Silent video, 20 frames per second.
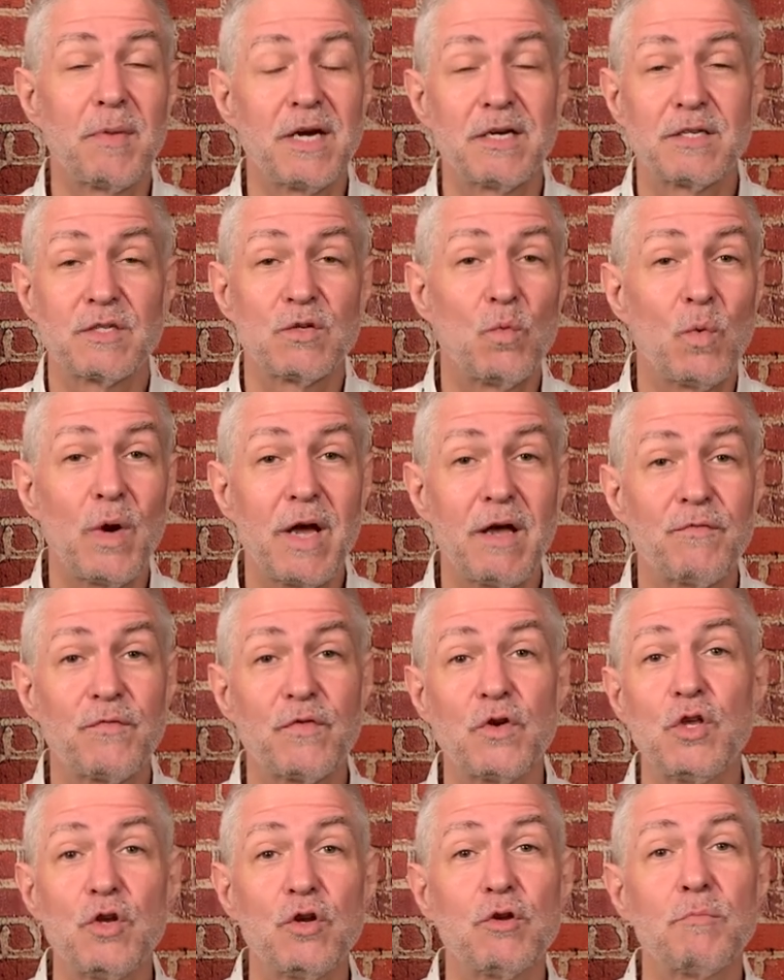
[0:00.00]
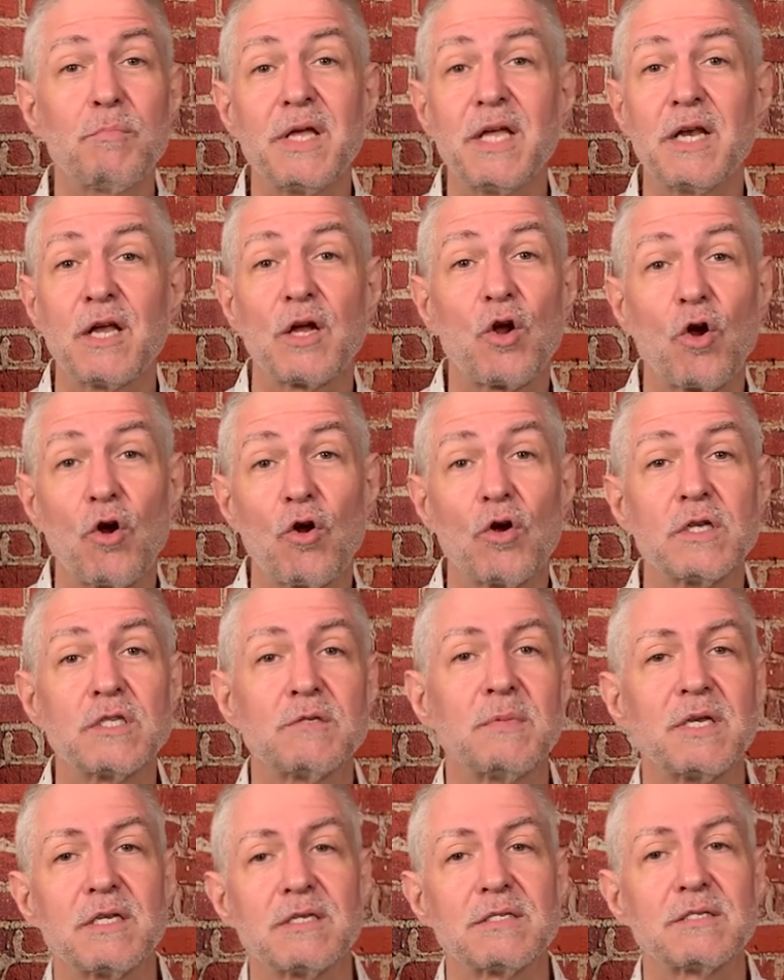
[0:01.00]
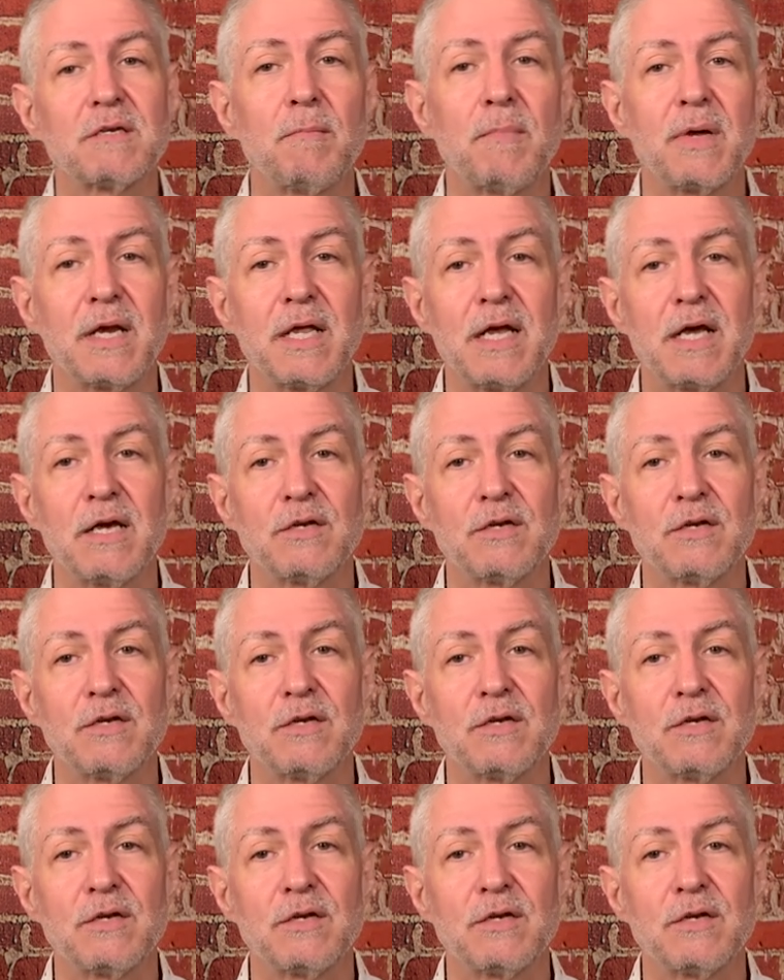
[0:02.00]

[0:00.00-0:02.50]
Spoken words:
And it's a way for you to be an encouragement to somebody